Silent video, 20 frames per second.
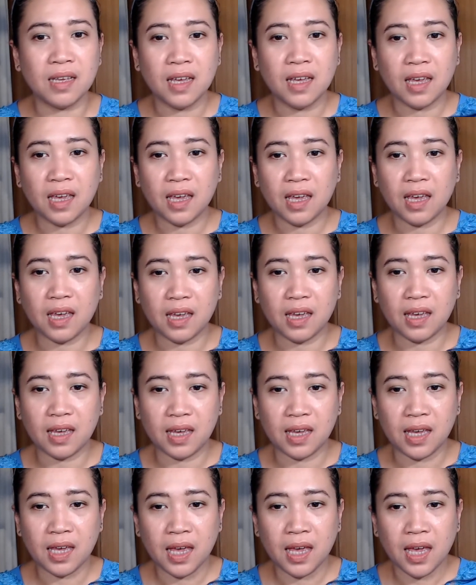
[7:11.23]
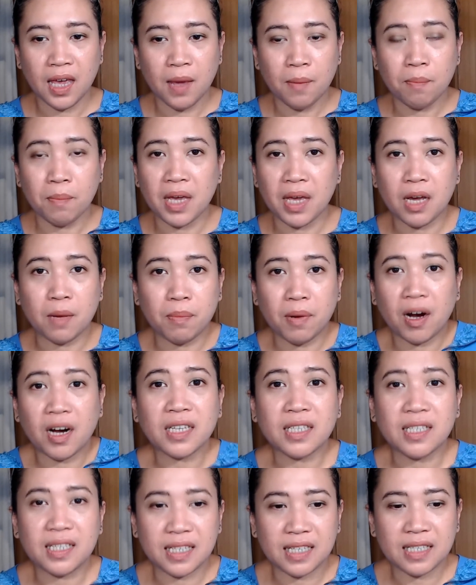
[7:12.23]
a makeup
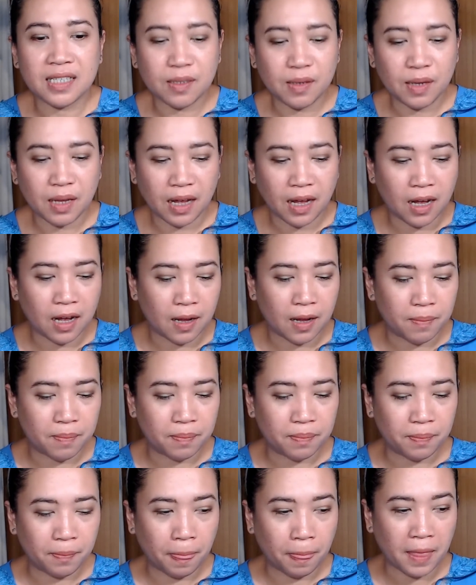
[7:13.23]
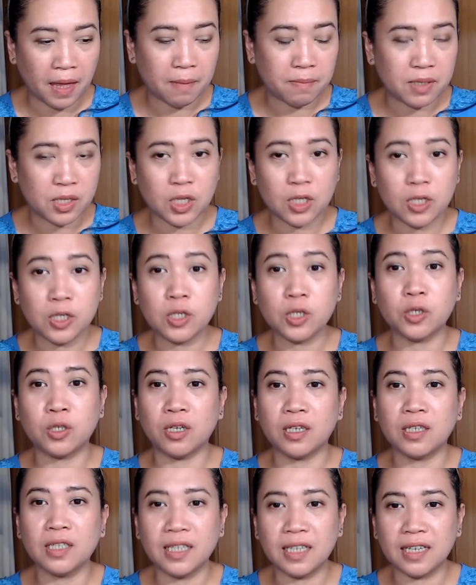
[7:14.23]
artist. I'm still
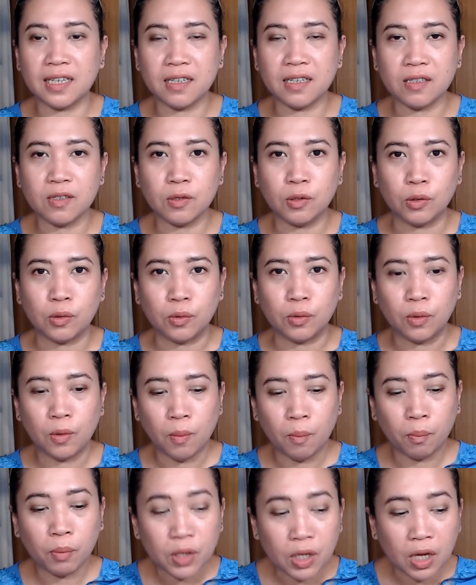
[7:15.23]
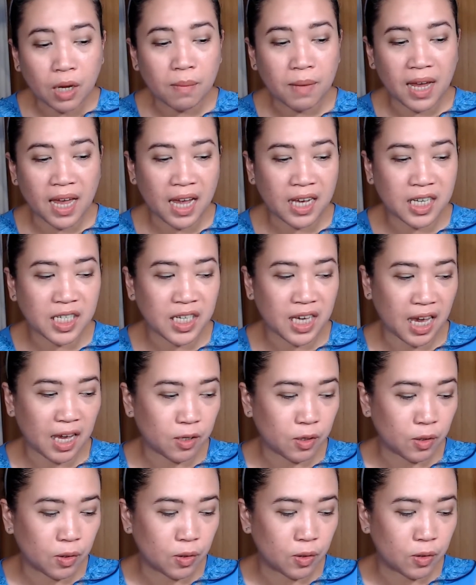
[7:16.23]
struggling to put on my
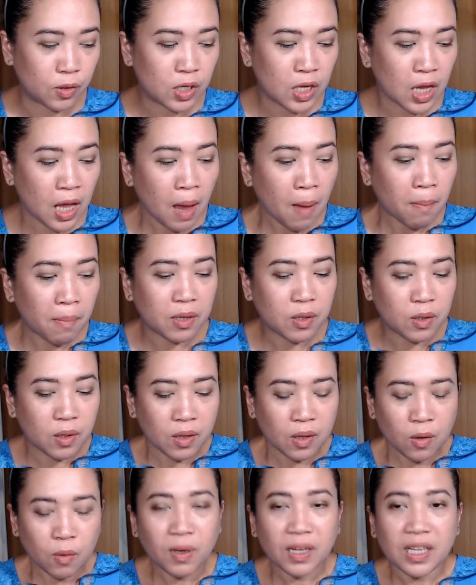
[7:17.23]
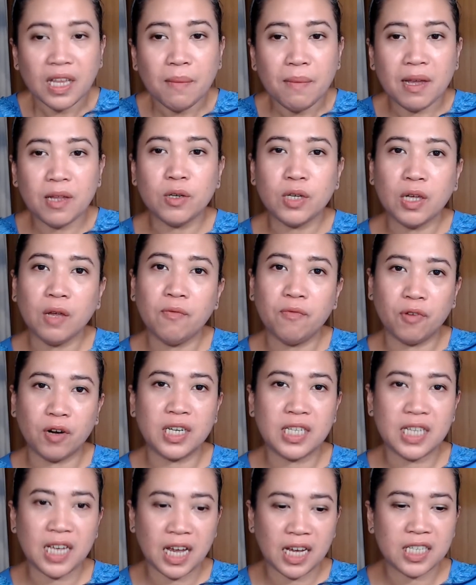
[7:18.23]
eyeshadows, but what am I looking for
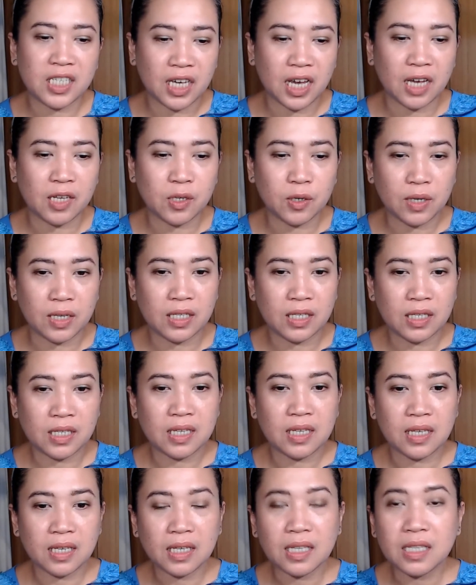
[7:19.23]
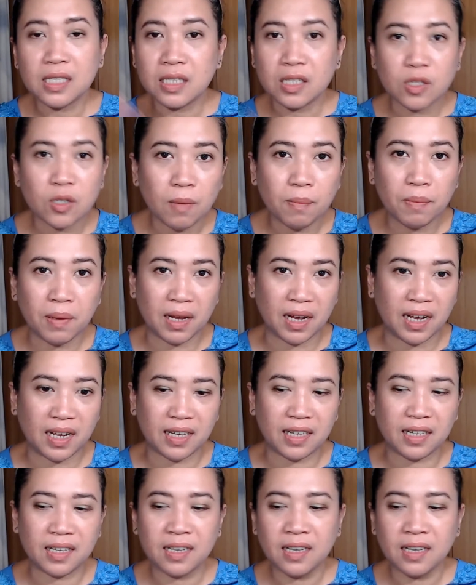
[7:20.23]
in eyeshadow is easy to apply,